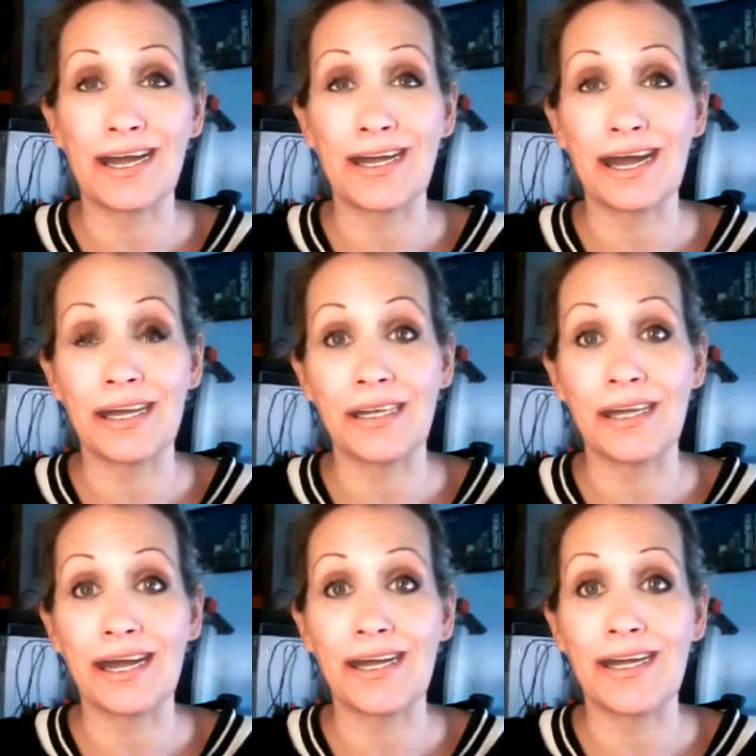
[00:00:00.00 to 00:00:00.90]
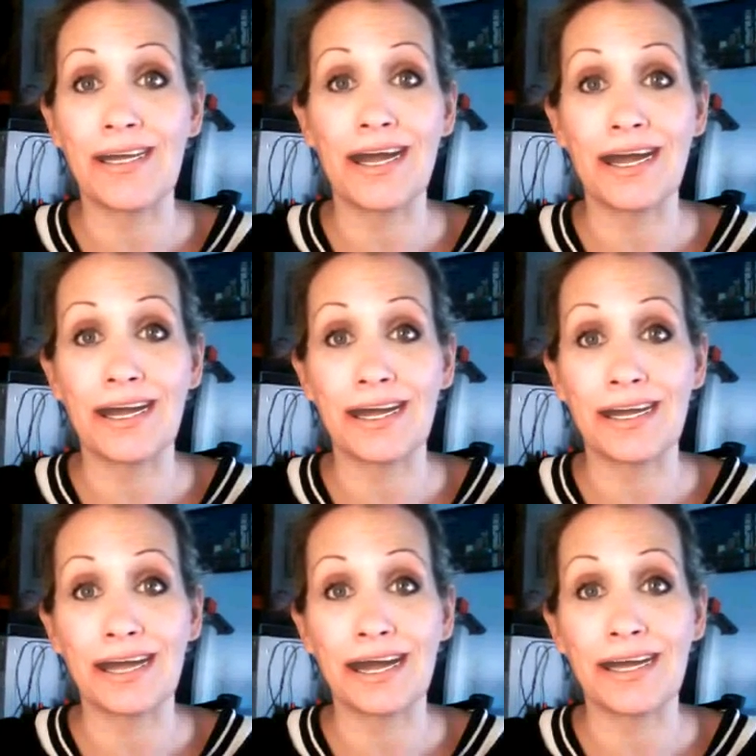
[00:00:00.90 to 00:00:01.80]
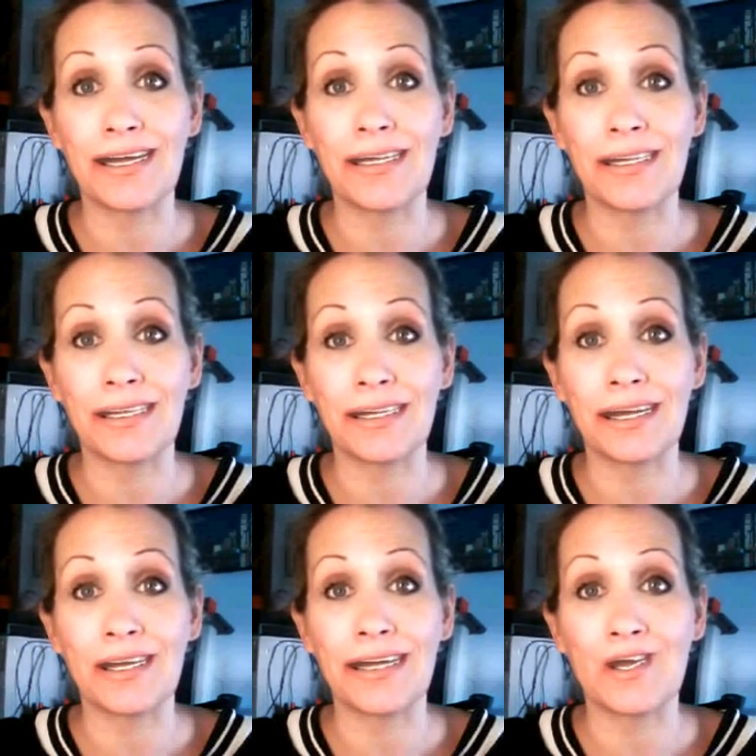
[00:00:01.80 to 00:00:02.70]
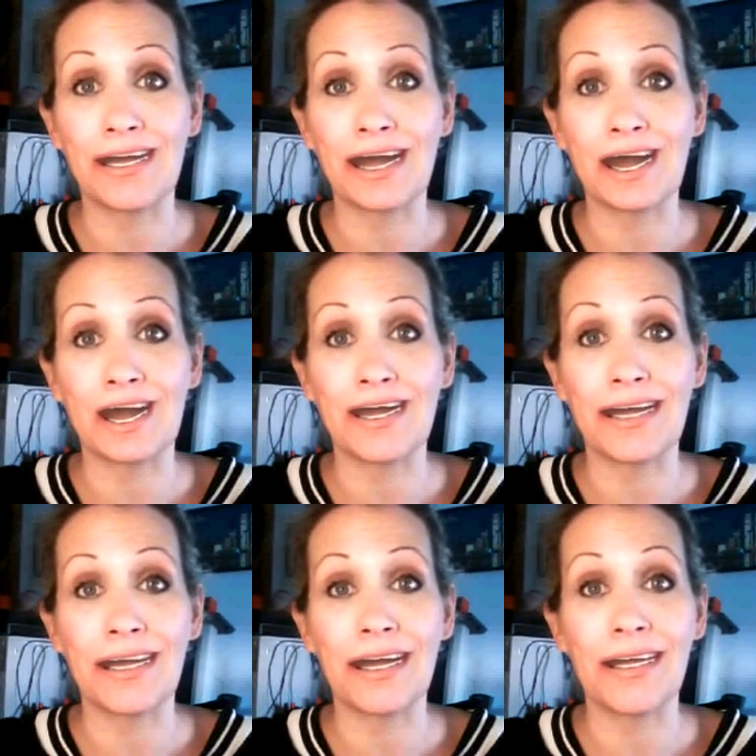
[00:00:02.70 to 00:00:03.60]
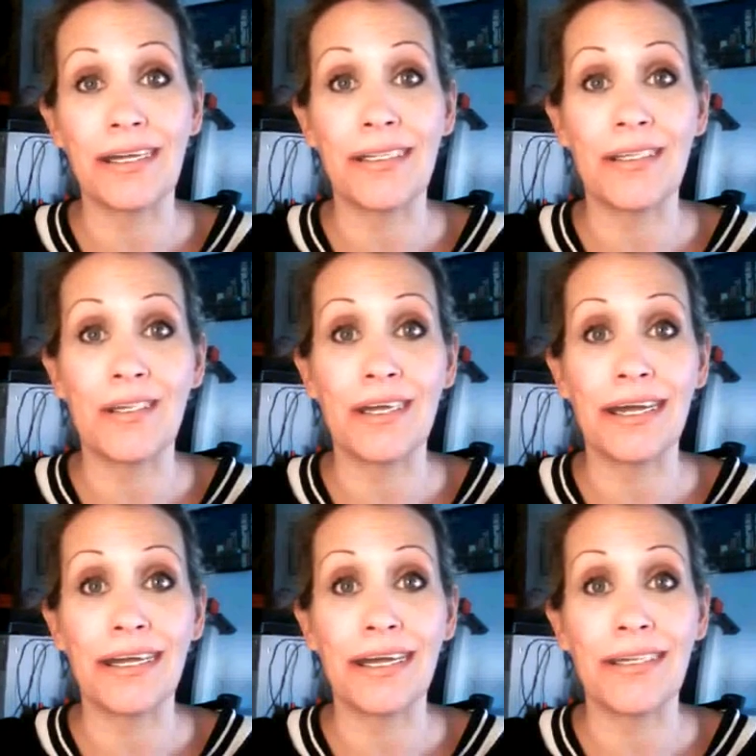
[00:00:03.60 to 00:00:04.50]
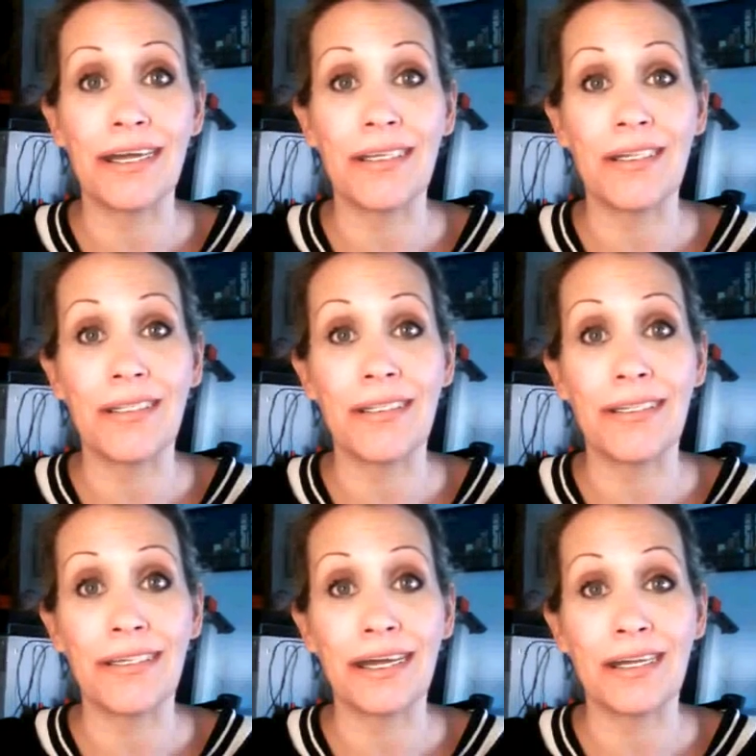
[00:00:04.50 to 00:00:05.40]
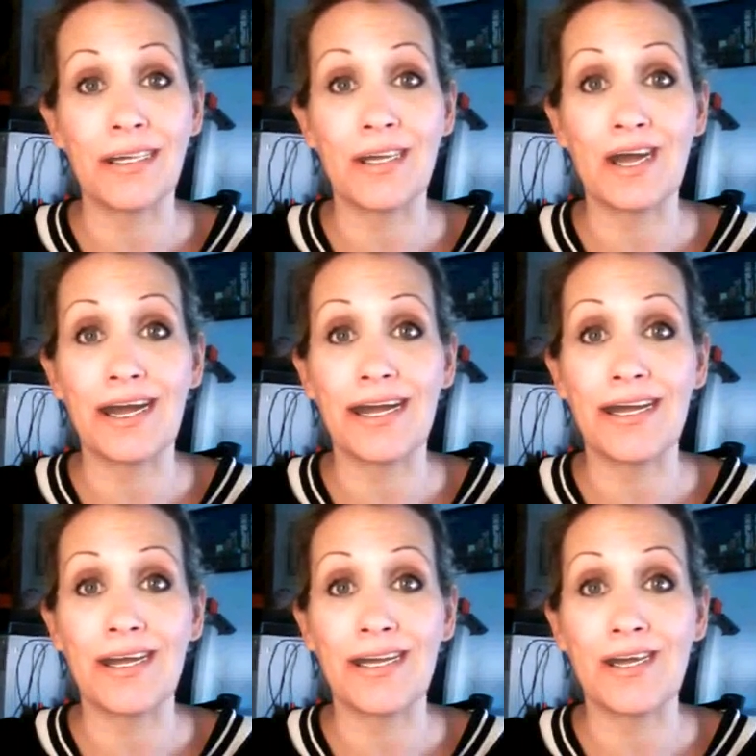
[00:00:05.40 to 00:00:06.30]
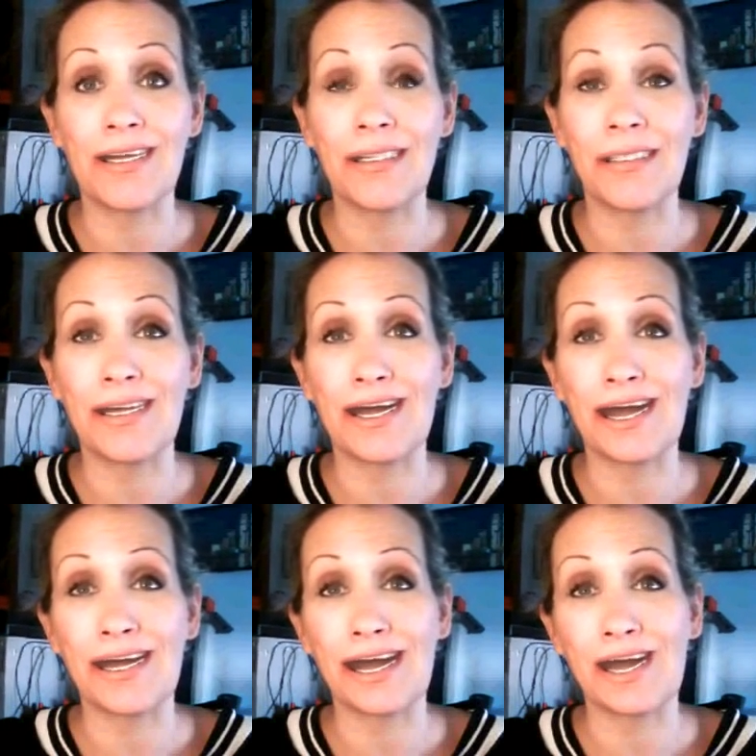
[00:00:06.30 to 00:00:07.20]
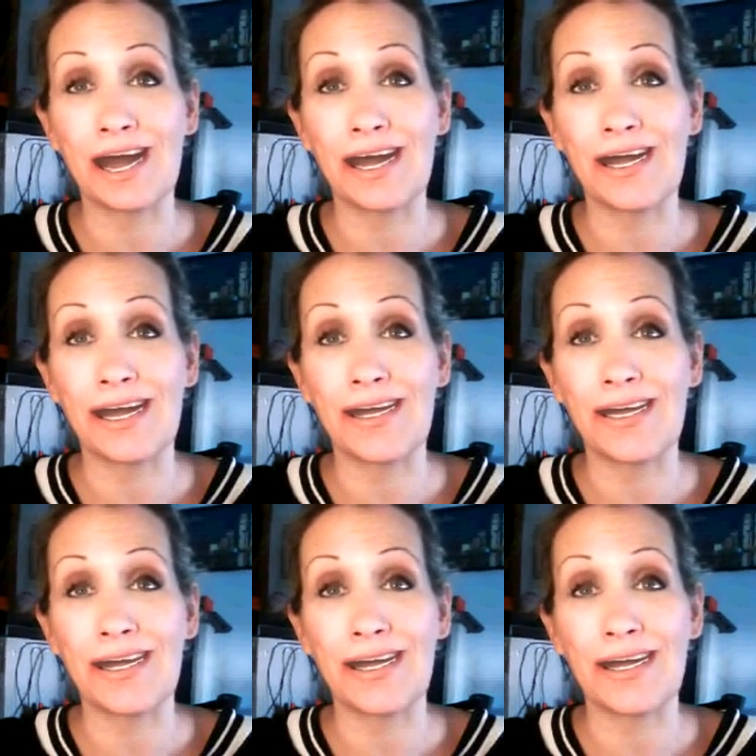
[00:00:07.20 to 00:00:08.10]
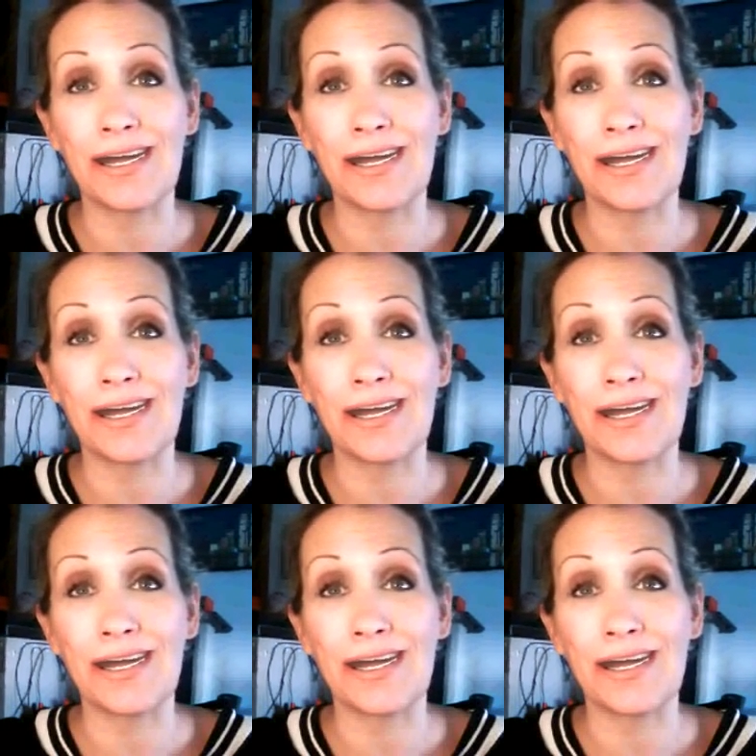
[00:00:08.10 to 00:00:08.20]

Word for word: I think about him night and day. I think about him when I eat, when I sleep, when I brush my teeth, which I have a lot of.